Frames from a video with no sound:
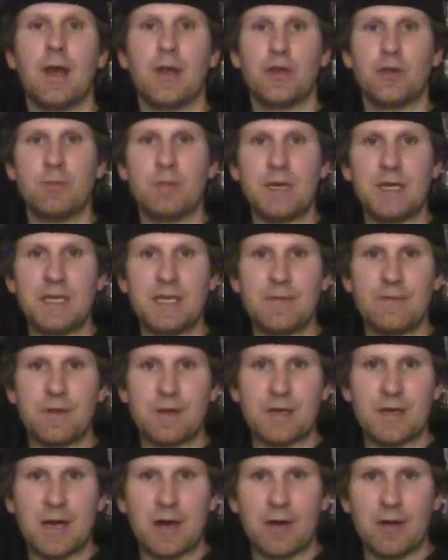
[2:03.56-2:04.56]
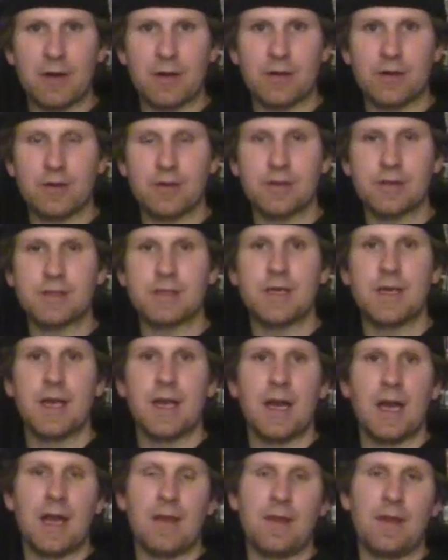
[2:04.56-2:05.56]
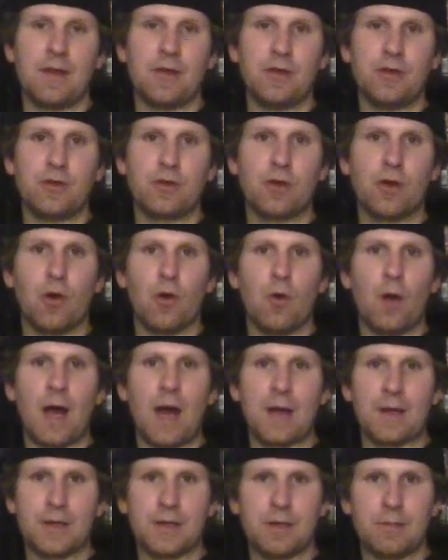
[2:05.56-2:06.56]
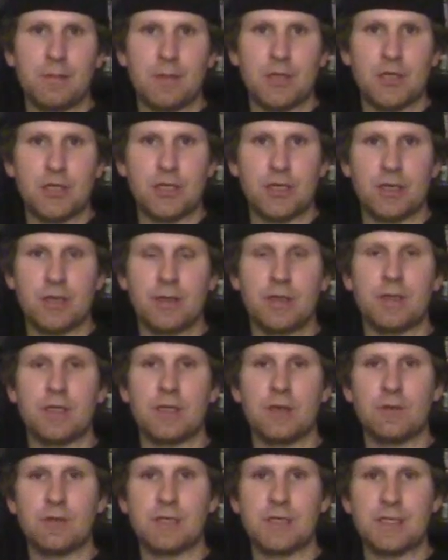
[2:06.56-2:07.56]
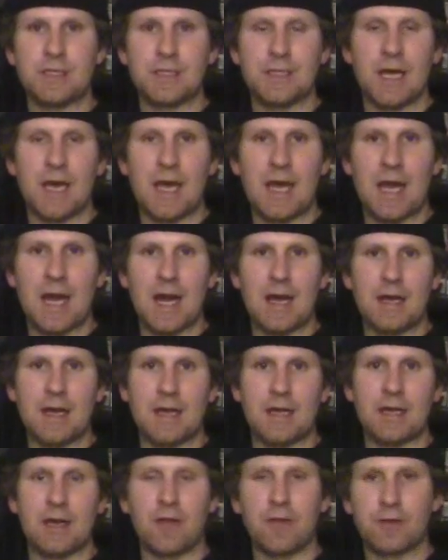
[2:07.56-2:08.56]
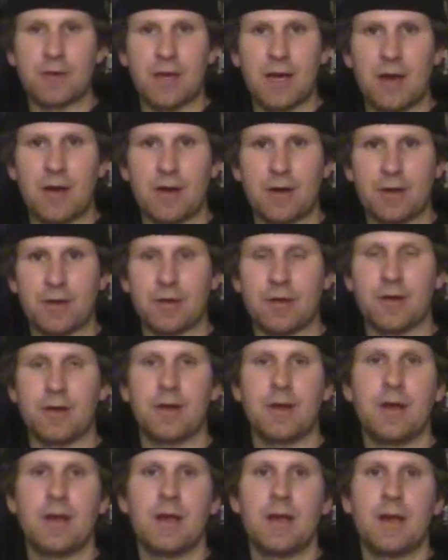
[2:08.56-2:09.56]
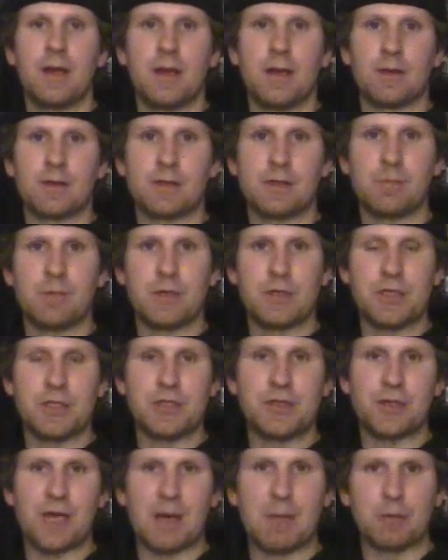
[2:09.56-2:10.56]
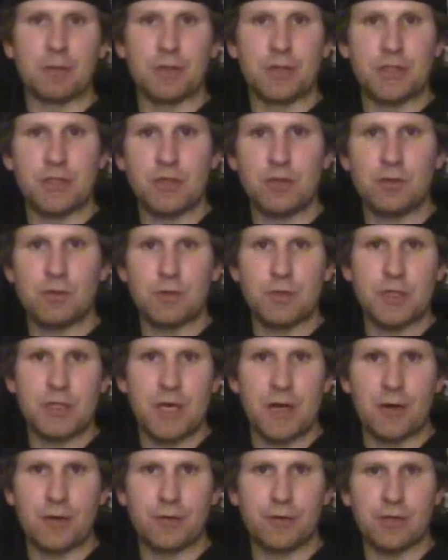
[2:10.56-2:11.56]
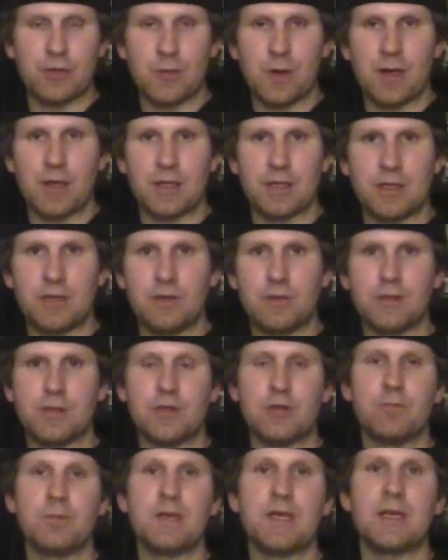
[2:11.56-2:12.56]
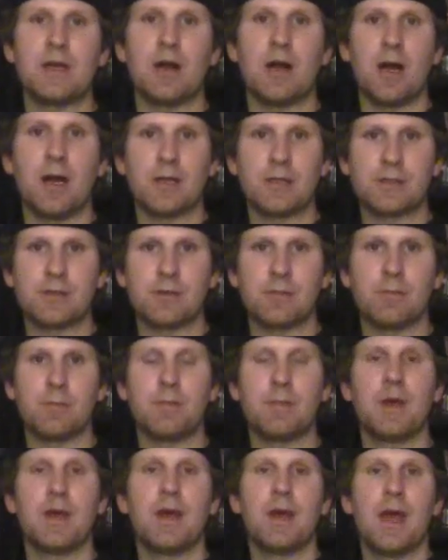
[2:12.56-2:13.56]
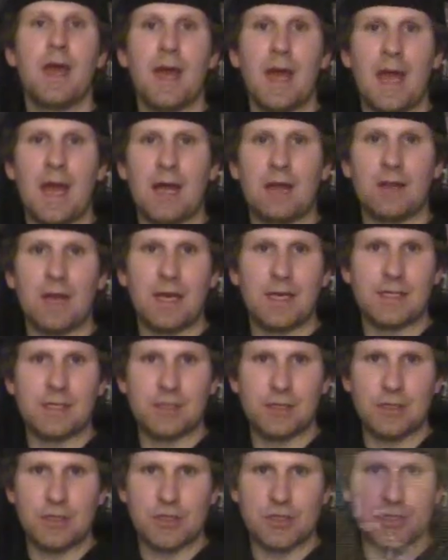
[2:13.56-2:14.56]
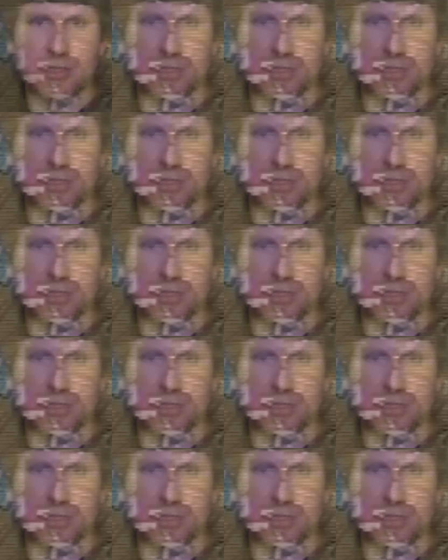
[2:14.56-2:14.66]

You meet different characters, and then you go on to the mission using Zion and another character. Now some missions you're able to choose which character you want to use. You meet awesome allies such